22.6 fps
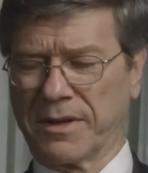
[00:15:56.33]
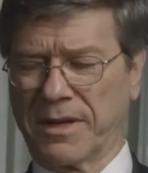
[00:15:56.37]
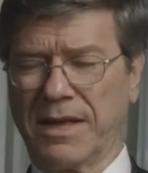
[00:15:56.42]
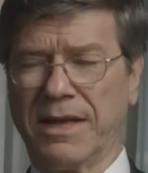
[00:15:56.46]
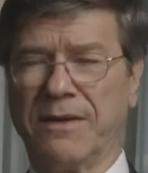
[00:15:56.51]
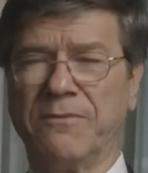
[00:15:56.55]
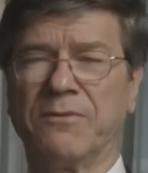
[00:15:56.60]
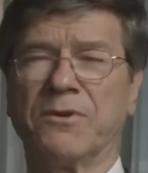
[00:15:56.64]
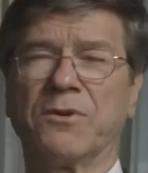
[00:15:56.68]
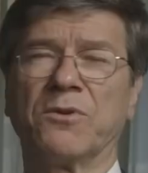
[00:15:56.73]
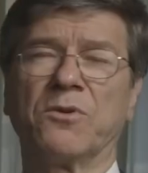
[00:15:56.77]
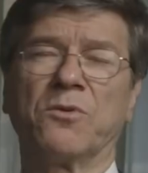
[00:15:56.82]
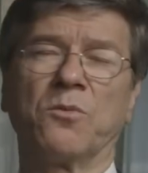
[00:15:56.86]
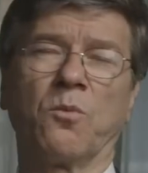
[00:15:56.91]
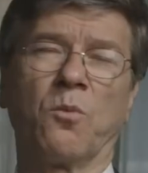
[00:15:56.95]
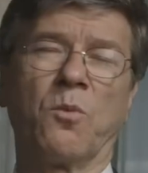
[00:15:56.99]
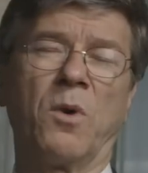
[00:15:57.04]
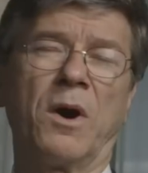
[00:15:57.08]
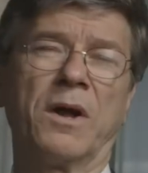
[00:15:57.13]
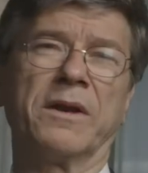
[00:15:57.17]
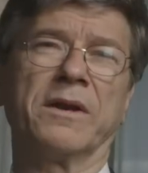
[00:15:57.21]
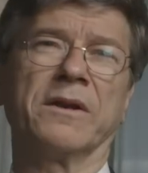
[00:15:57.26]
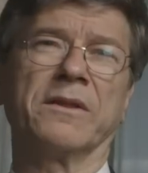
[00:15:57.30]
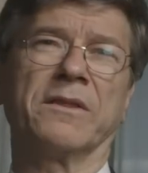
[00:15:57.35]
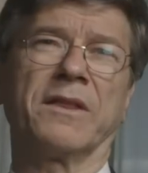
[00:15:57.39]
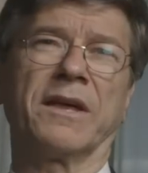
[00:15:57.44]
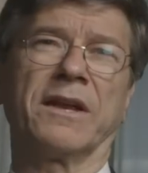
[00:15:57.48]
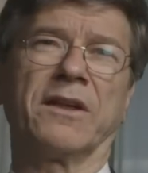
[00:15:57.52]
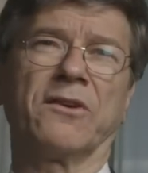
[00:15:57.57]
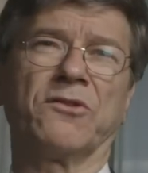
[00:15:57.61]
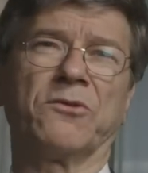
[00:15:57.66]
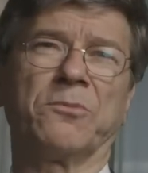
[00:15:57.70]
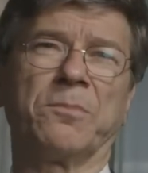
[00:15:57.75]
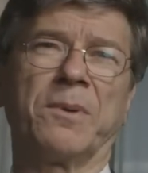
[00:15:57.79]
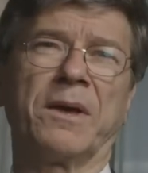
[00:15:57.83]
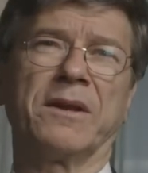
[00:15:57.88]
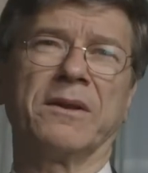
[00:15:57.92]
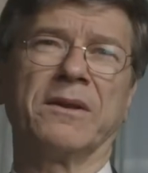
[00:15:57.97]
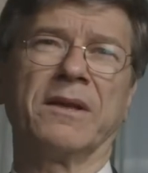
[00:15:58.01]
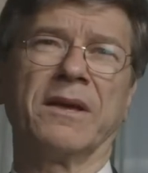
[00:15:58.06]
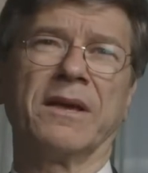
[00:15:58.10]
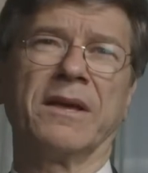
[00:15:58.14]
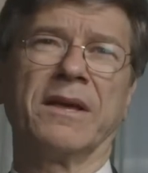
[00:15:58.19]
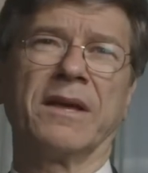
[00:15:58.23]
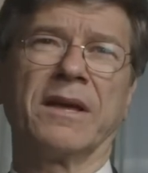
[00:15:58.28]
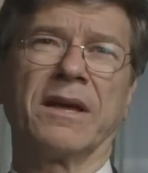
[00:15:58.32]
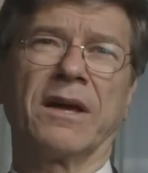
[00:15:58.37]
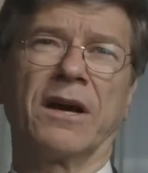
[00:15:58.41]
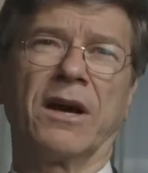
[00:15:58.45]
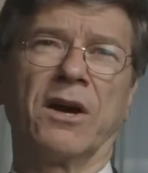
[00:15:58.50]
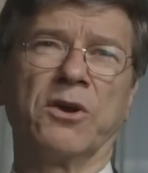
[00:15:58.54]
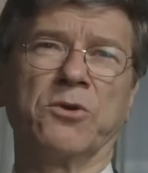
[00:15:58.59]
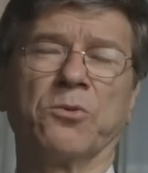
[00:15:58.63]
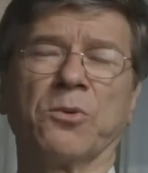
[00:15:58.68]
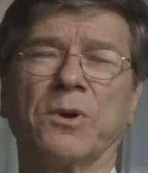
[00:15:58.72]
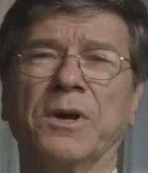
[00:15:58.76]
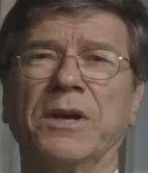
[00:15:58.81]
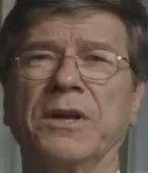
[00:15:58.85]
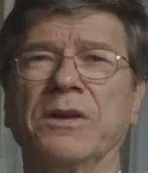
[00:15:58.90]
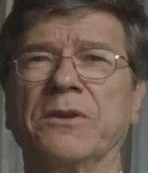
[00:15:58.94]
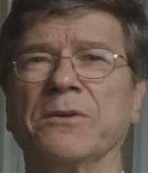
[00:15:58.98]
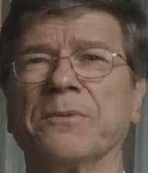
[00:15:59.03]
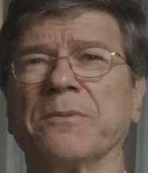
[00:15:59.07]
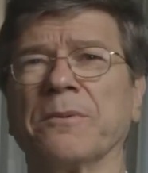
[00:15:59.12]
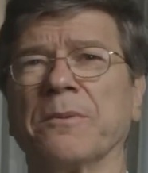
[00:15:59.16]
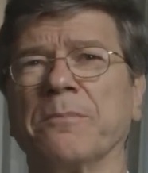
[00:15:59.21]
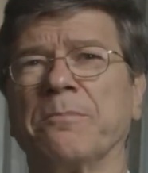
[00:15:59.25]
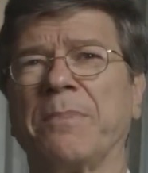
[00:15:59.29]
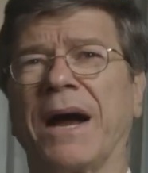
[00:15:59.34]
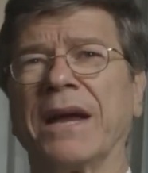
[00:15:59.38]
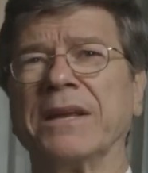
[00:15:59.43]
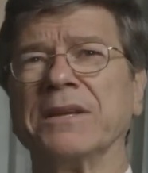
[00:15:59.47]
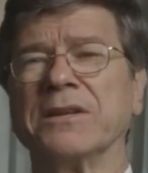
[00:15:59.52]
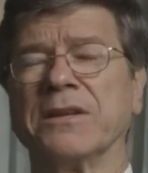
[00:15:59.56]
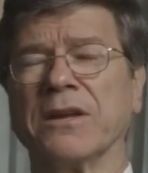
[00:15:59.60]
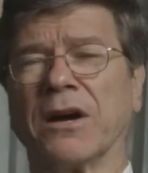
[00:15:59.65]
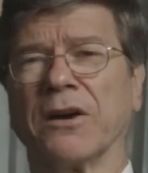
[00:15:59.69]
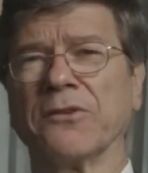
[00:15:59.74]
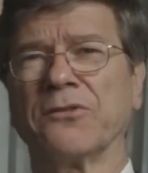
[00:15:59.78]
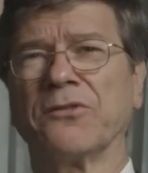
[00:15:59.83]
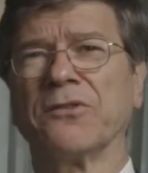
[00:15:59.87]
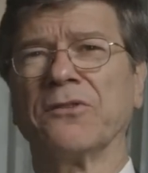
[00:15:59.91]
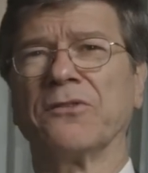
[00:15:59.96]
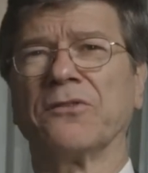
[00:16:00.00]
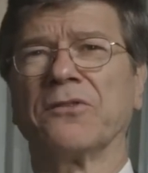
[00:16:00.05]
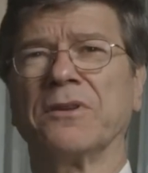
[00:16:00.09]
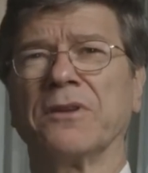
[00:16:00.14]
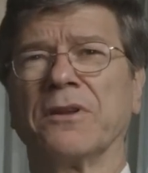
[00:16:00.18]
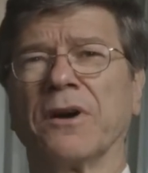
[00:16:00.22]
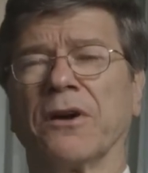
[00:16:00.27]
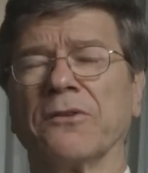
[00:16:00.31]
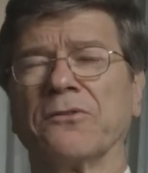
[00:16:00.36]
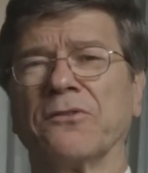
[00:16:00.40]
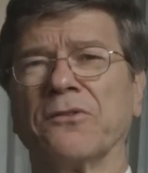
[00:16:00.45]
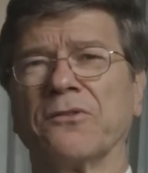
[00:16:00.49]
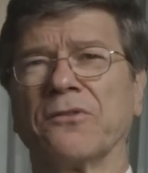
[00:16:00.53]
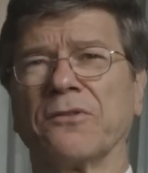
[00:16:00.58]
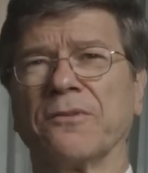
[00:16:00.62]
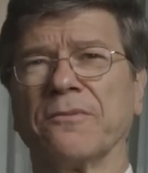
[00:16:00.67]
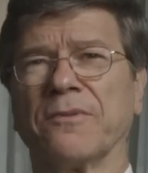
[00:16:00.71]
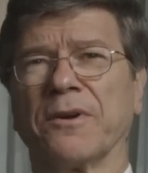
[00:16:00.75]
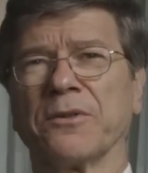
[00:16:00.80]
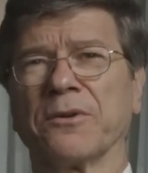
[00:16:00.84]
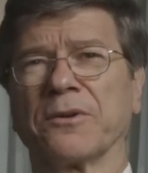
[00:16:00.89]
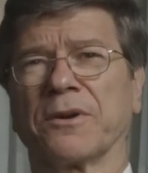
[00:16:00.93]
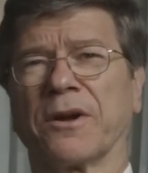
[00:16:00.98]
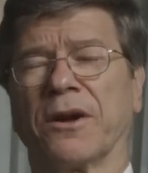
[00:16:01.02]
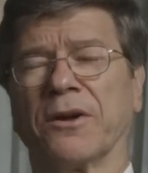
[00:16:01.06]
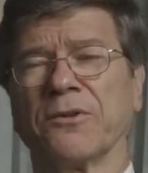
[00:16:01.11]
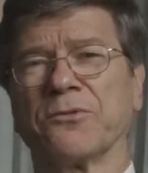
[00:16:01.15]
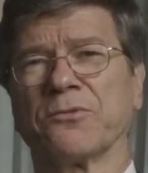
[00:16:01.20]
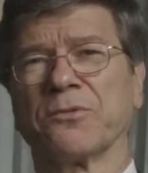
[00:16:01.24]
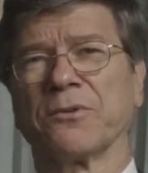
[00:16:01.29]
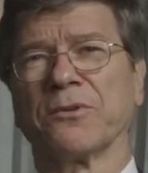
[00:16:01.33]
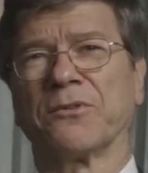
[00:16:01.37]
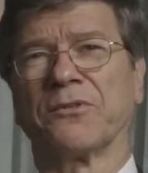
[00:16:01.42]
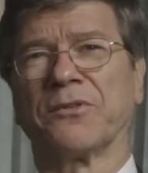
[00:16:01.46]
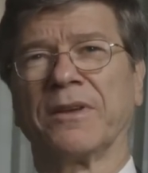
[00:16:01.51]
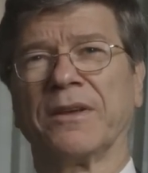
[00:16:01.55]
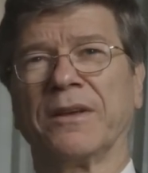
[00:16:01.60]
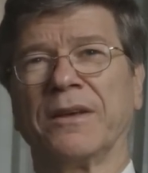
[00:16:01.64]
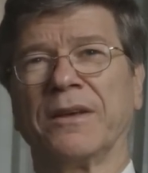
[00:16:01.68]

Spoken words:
even one that has been agreed by dozens and dozens of other countries.